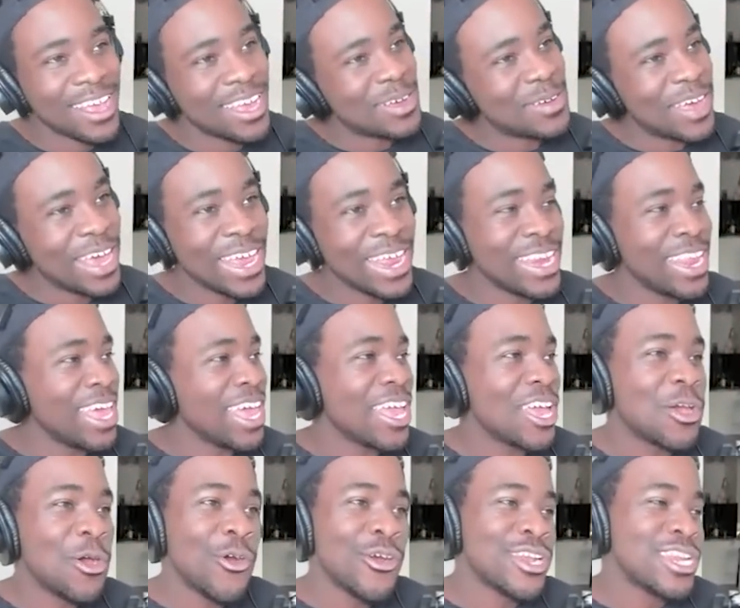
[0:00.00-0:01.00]
come on, ain't
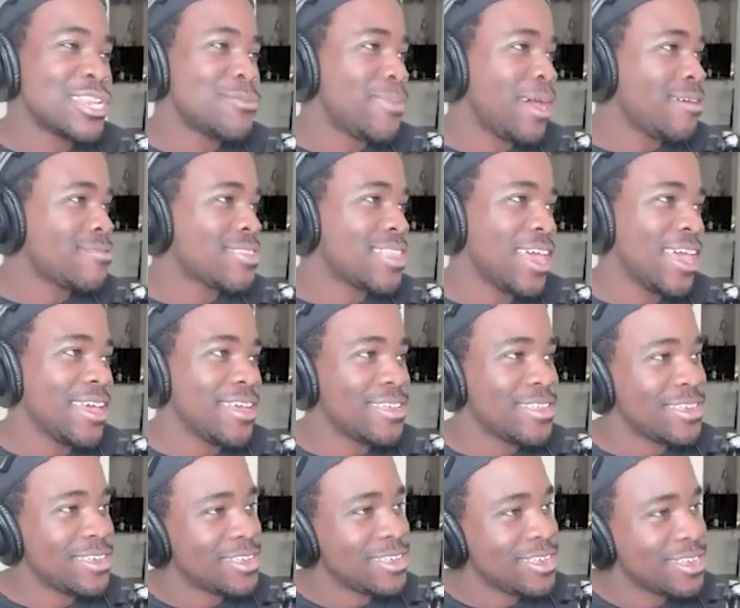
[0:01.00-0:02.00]
nothing gorgeous about
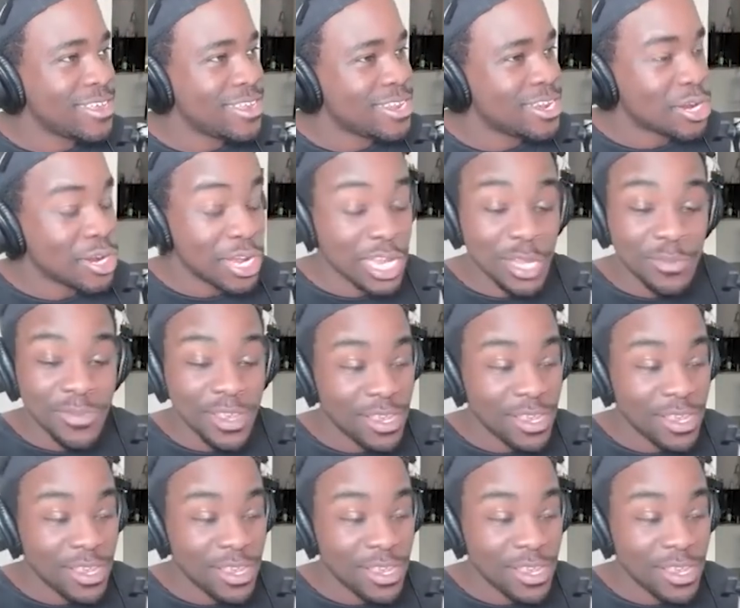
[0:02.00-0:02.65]
that. Trust